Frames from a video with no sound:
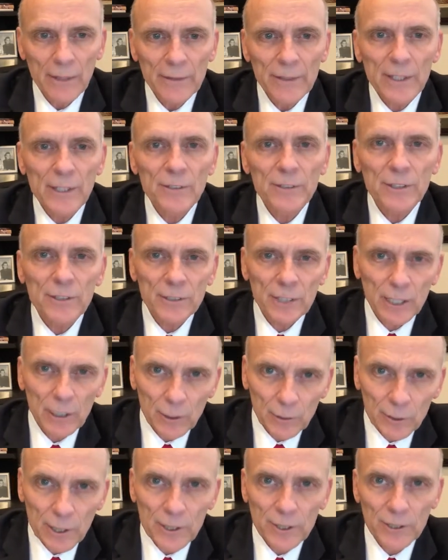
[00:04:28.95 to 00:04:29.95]
This is a
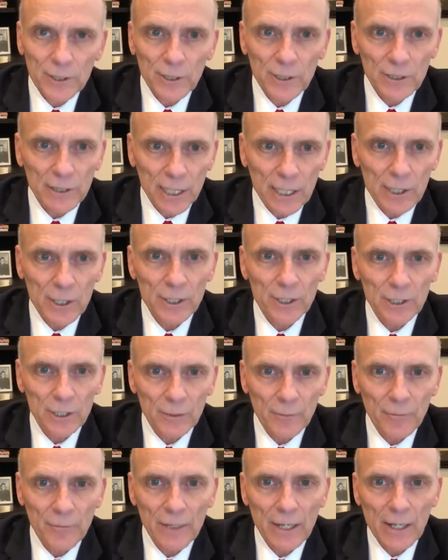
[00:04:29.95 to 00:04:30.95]
Christian
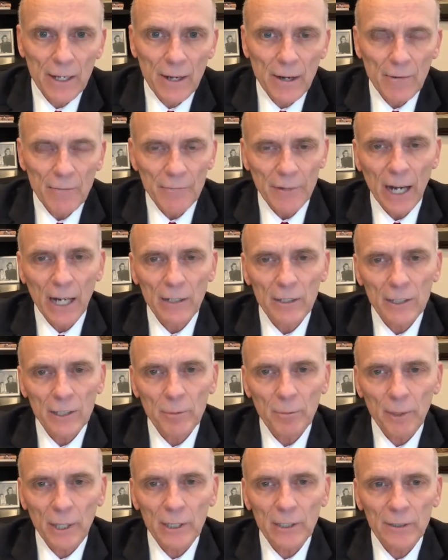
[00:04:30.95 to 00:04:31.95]
nation founded
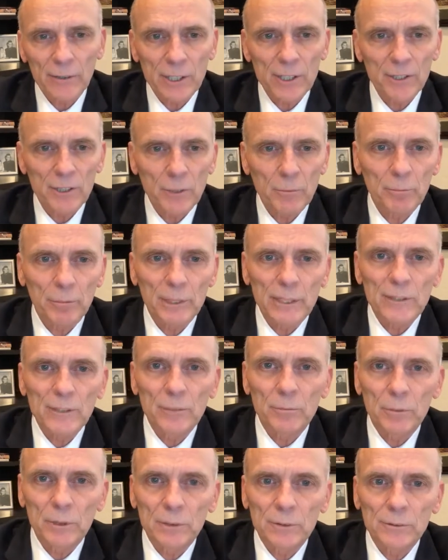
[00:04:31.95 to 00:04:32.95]
upon Christian
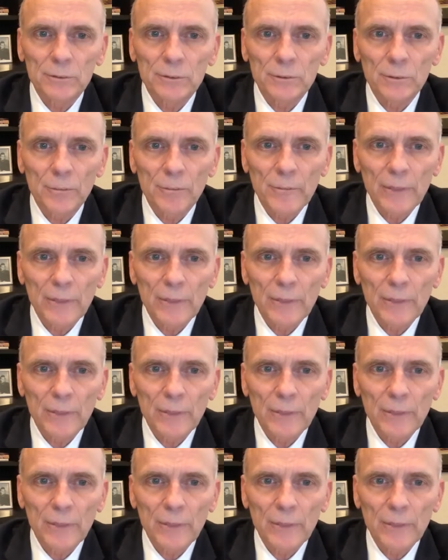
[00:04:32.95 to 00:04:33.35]
principles.